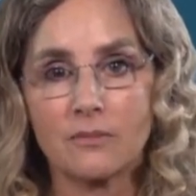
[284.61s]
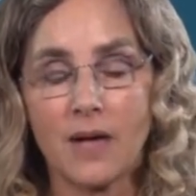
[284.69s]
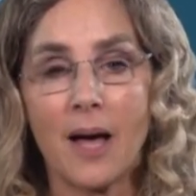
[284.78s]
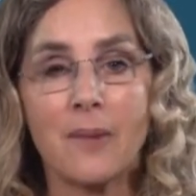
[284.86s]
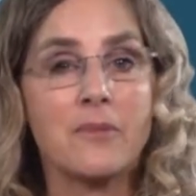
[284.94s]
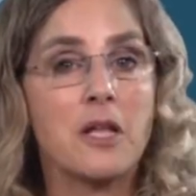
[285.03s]

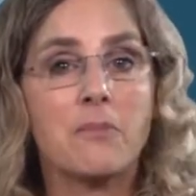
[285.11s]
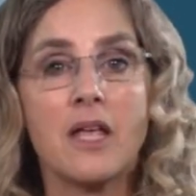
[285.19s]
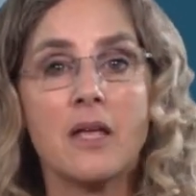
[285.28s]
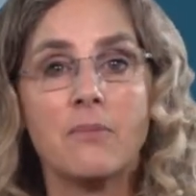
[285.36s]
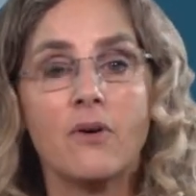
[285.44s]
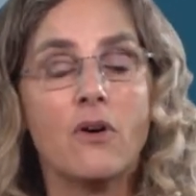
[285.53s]
How many
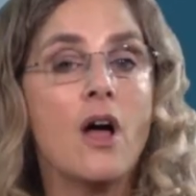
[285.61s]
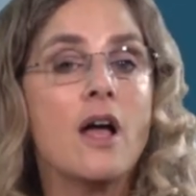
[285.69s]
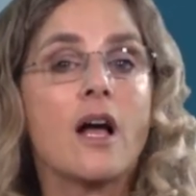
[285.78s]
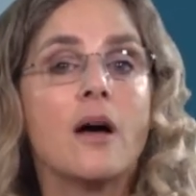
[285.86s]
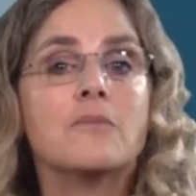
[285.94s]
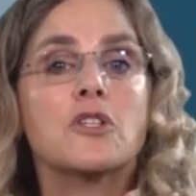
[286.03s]
people
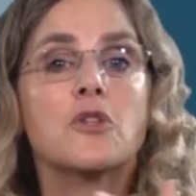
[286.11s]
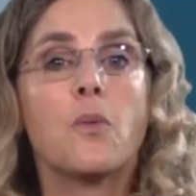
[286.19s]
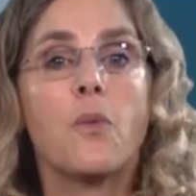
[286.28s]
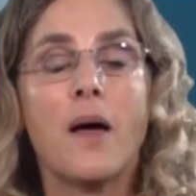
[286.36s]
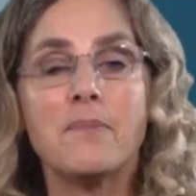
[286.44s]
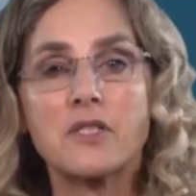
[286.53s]
come to the
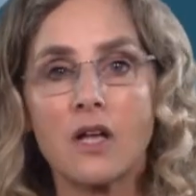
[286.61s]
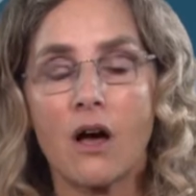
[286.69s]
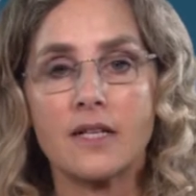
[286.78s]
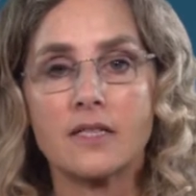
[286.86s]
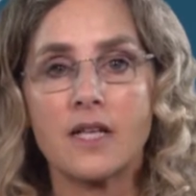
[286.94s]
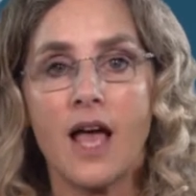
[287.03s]

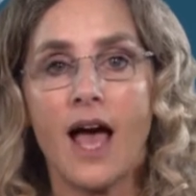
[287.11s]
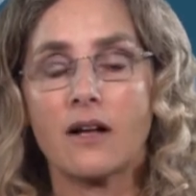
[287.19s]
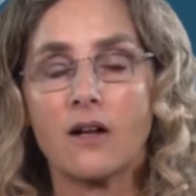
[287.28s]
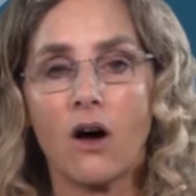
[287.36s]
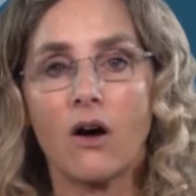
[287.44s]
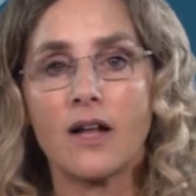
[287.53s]
website and
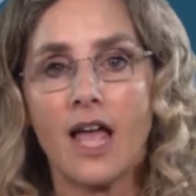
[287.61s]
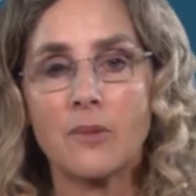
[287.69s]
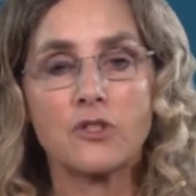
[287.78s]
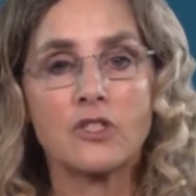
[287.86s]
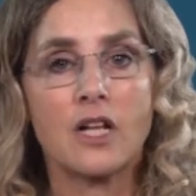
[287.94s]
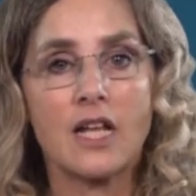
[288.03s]
aren't able
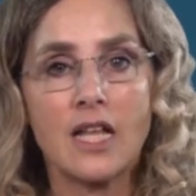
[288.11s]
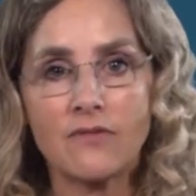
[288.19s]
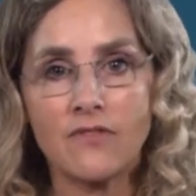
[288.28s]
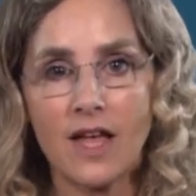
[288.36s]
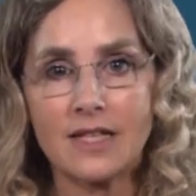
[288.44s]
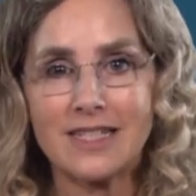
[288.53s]
to leave
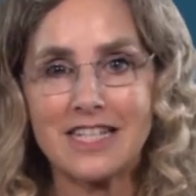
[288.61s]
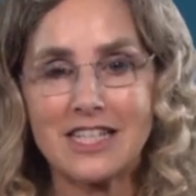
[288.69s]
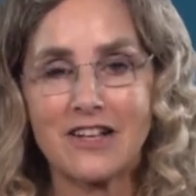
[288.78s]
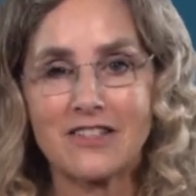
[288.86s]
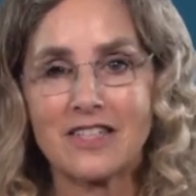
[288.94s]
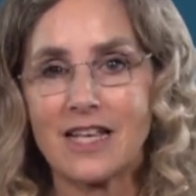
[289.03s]
their
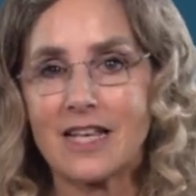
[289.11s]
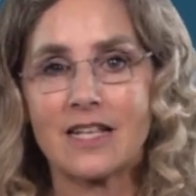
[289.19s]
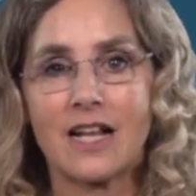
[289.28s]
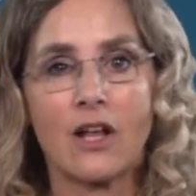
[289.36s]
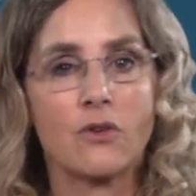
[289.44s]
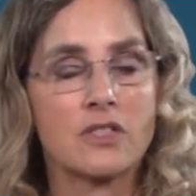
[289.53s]
details
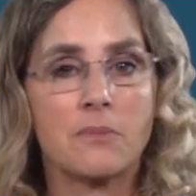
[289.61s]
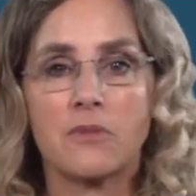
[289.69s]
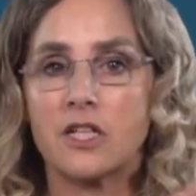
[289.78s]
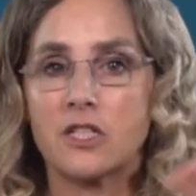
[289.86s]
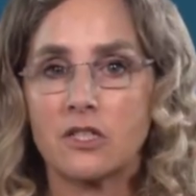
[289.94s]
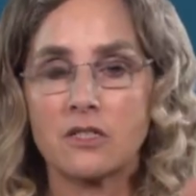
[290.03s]
easily or simply
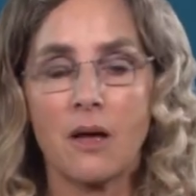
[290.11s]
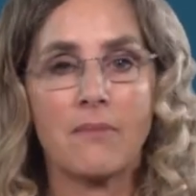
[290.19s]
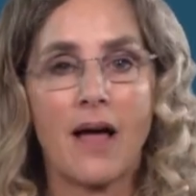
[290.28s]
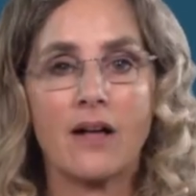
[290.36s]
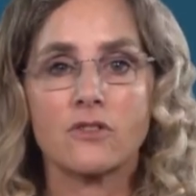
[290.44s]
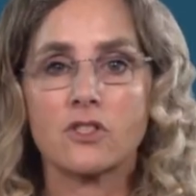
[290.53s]
just
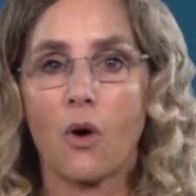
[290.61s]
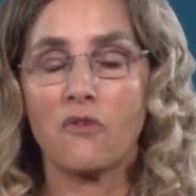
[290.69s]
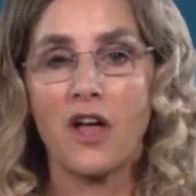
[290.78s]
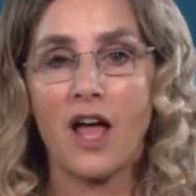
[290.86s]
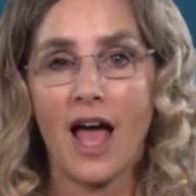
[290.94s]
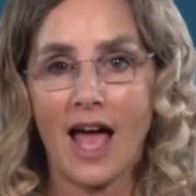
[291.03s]
bounce off
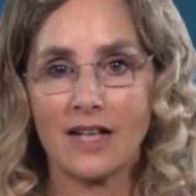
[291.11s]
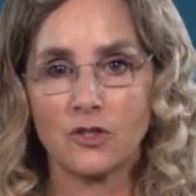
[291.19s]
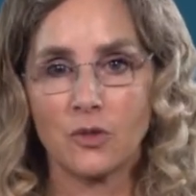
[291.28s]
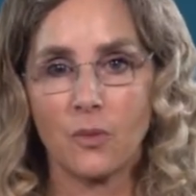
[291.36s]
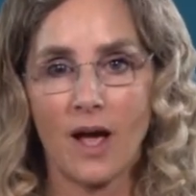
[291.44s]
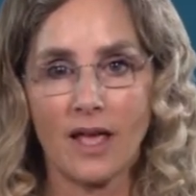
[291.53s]
and
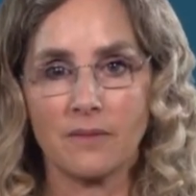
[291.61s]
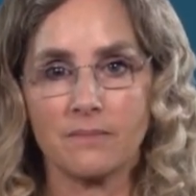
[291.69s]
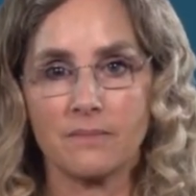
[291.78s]
away?